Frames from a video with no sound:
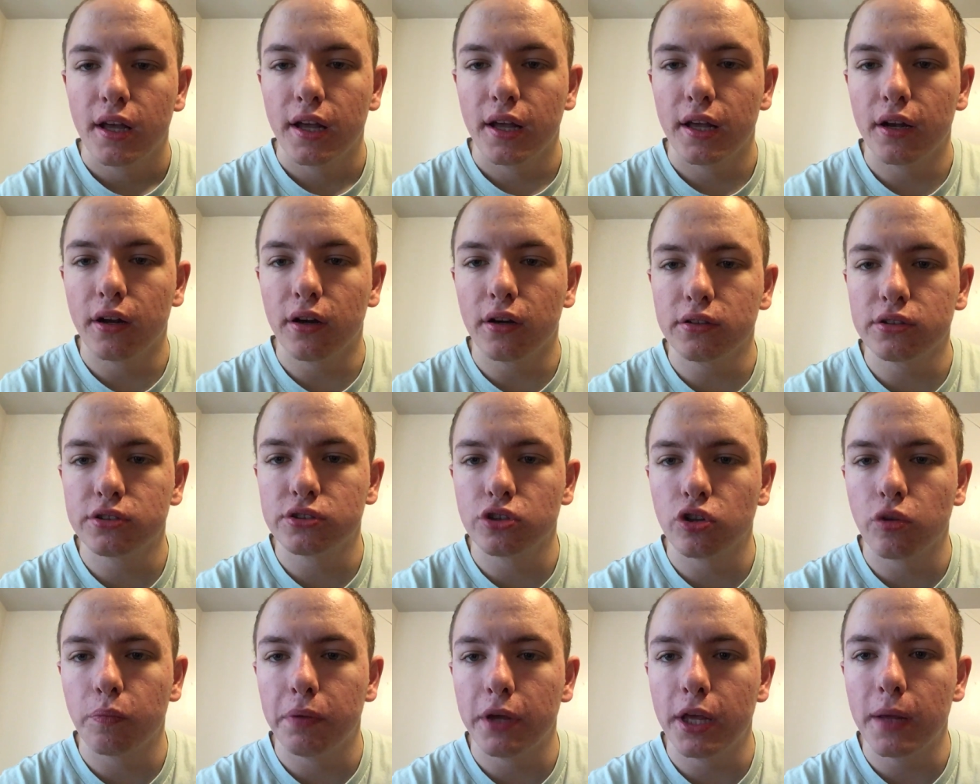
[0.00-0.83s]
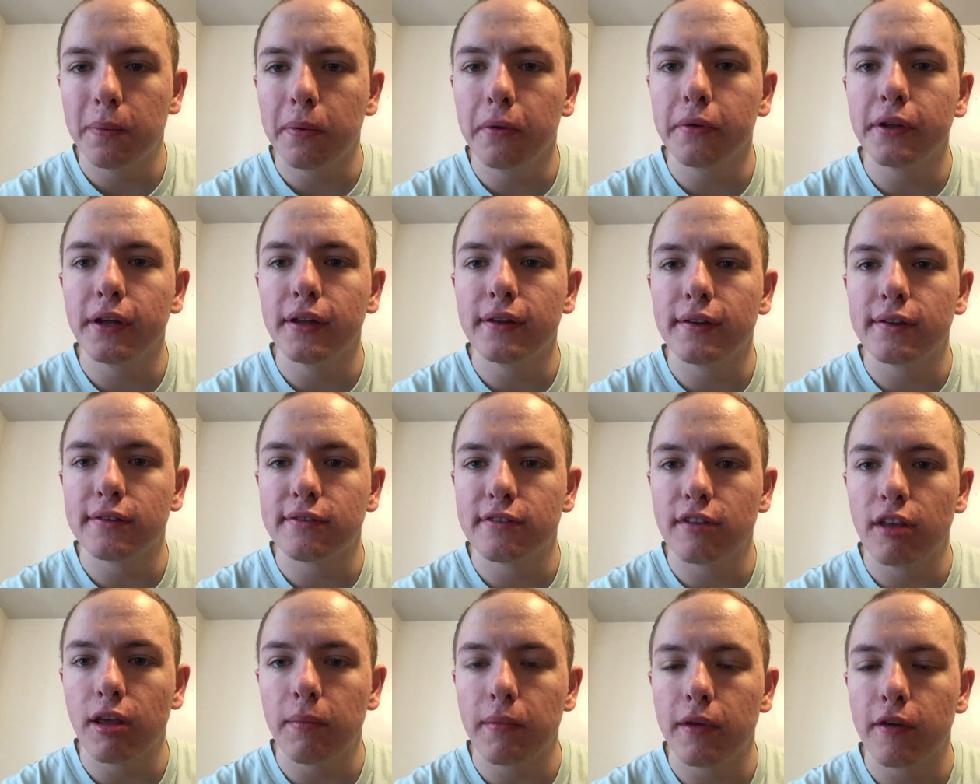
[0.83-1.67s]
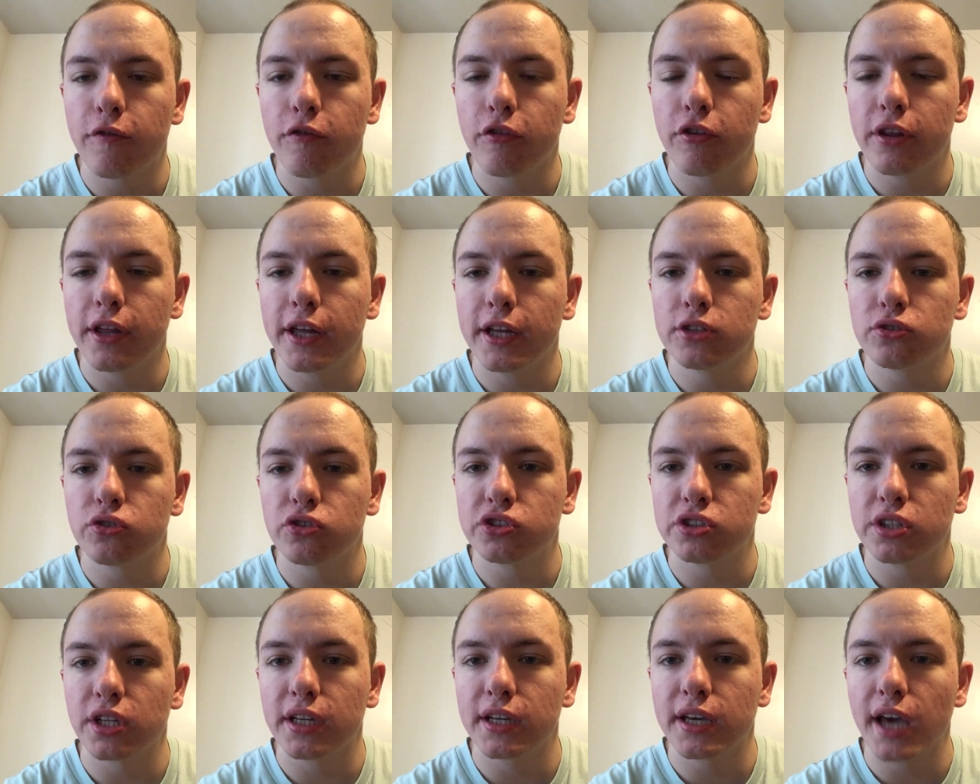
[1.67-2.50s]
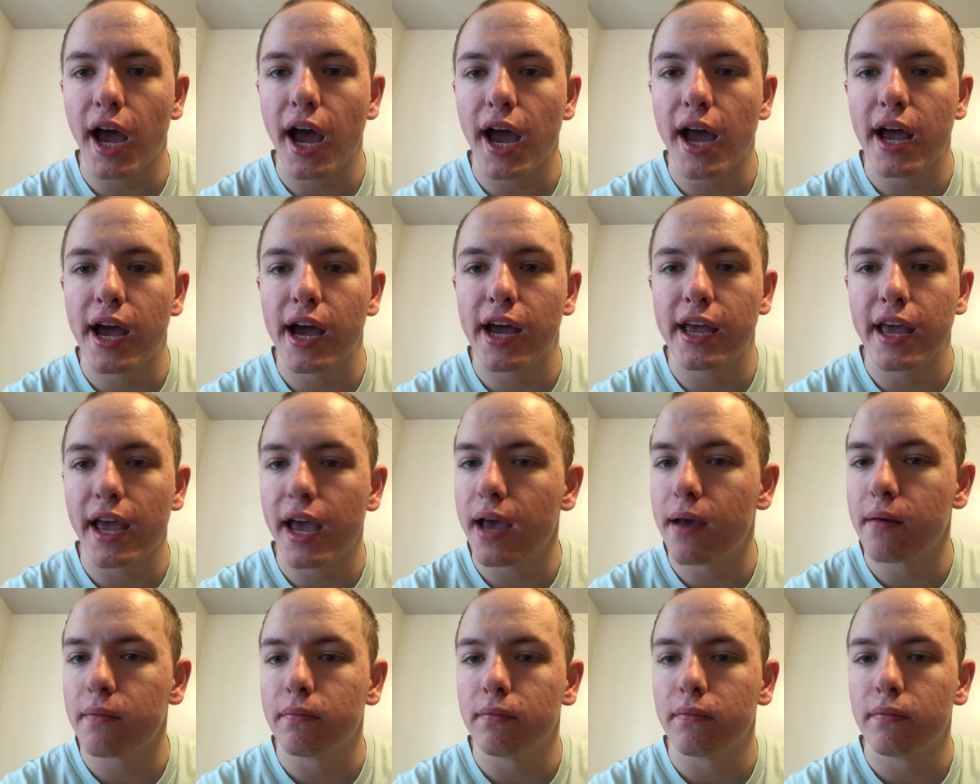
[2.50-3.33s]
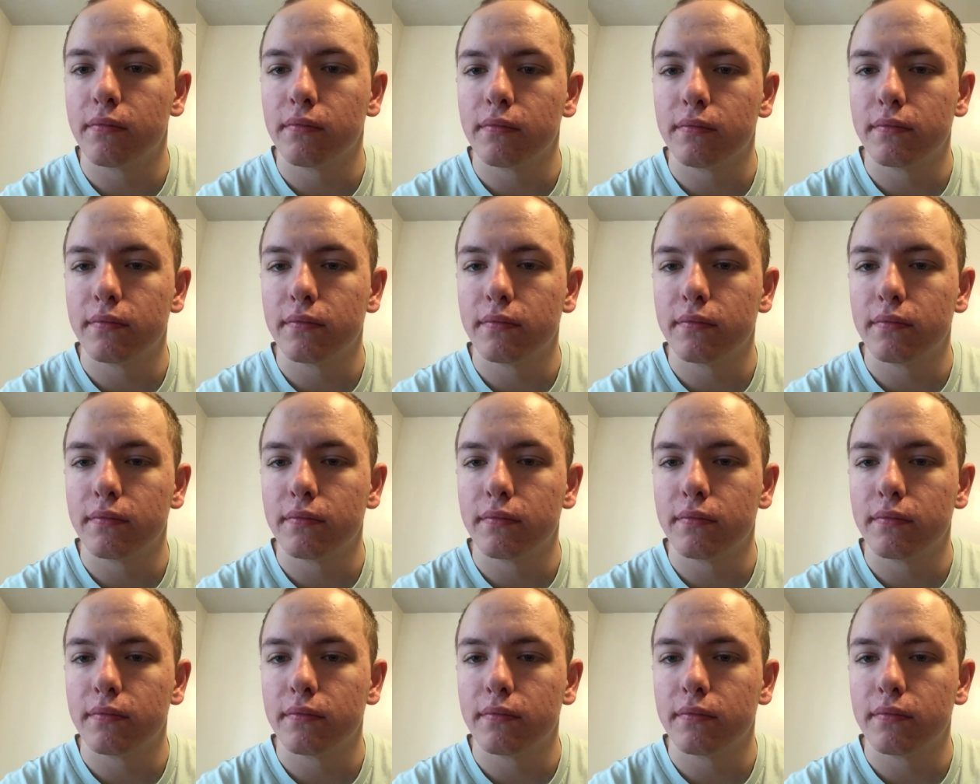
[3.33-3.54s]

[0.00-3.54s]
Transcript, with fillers: And also, people need to see me for the interesting guy I am.